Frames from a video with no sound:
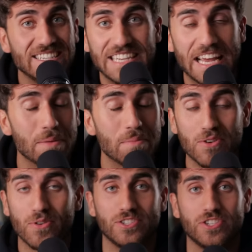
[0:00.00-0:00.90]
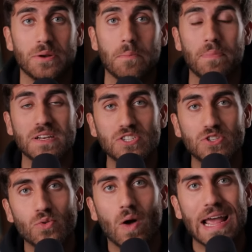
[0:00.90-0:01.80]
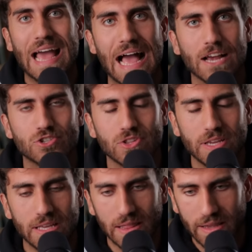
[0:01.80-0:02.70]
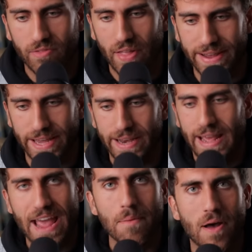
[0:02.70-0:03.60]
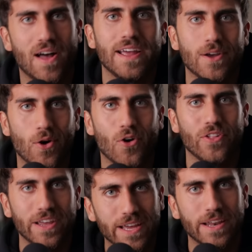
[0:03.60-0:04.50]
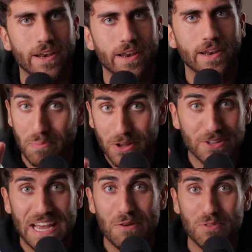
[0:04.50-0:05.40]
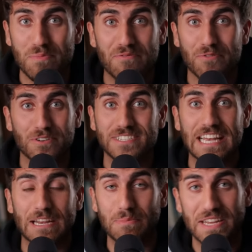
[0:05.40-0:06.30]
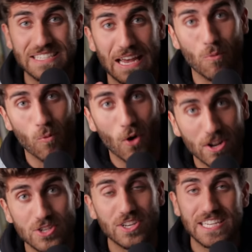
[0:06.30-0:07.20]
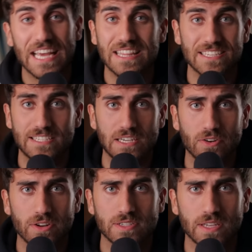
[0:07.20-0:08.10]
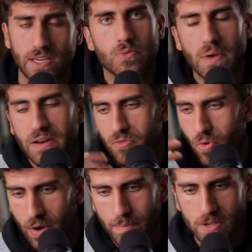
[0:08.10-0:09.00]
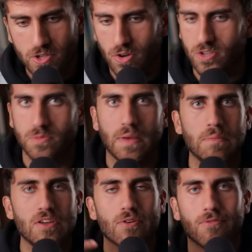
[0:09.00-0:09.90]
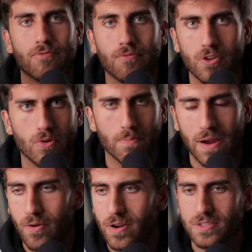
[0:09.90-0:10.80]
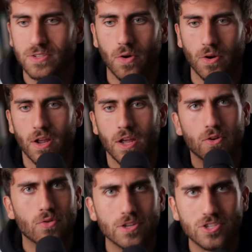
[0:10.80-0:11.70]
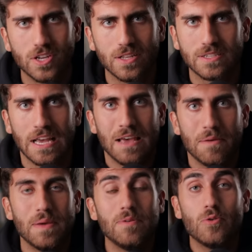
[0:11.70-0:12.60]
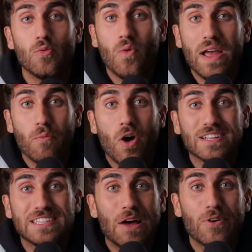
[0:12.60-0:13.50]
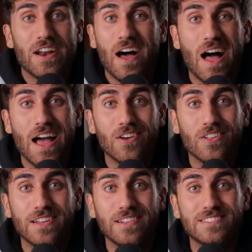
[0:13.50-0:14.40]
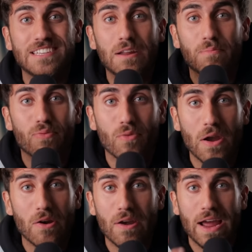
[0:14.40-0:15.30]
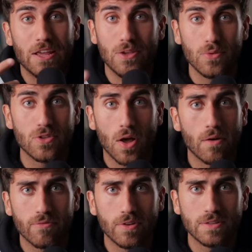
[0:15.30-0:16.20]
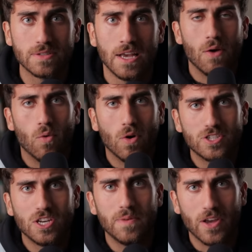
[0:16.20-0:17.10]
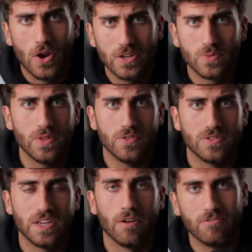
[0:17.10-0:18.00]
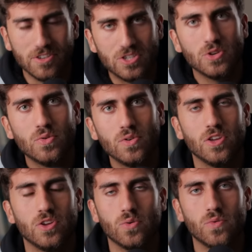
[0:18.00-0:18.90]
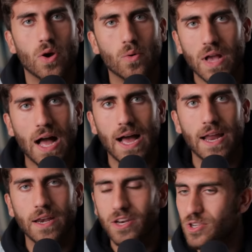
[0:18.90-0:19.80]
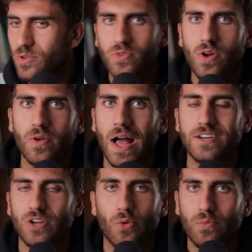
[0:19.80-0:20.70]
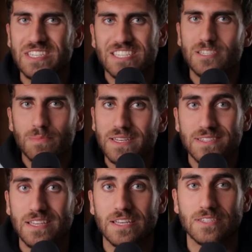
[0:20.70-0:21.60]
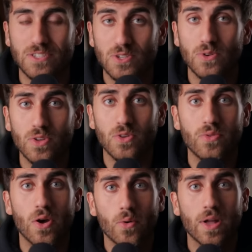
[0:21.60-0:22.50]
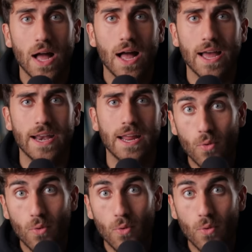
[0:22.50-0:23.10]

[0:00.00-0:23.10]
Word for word: I say I'm a Christian, but do I actually live like it? Am I all in? buckle down with me for a second because I want you to take this seriously. You might have grown up in church. Maybe your your parents are Christians. Maybe you went, walked down an aisle and said a prayer at a youth conference. I want you to be honest with yourself. Do you know God? Do you know God? Don't dismiss this. Do you know God?